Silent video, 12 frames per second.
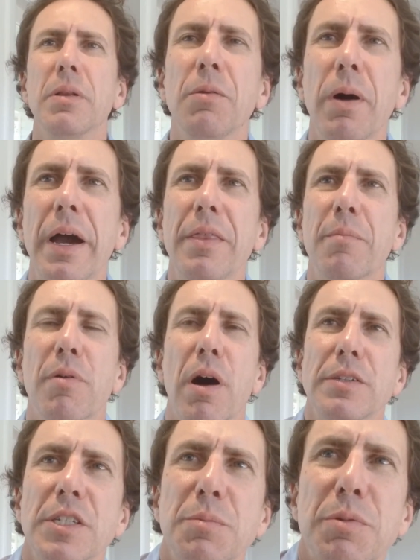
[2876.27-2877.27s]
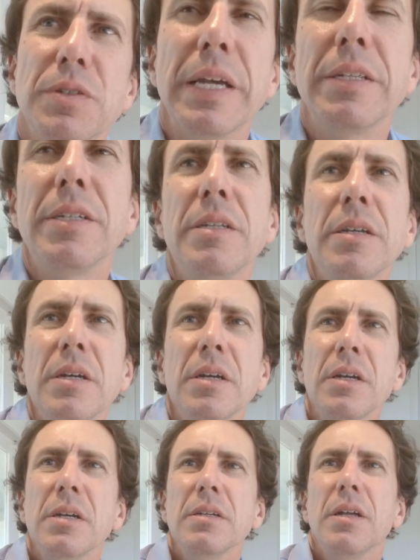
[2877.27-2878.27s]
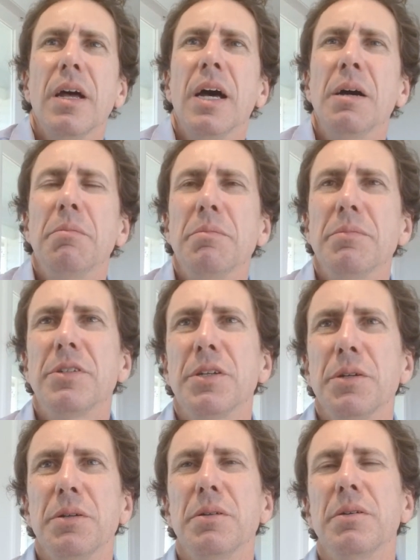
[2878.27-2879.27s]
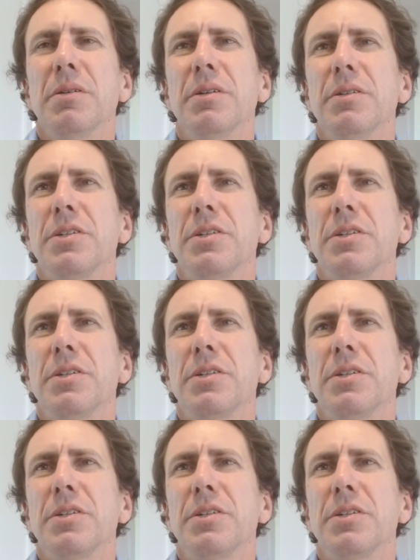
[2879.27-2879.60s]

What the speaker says: and the way the price is presented to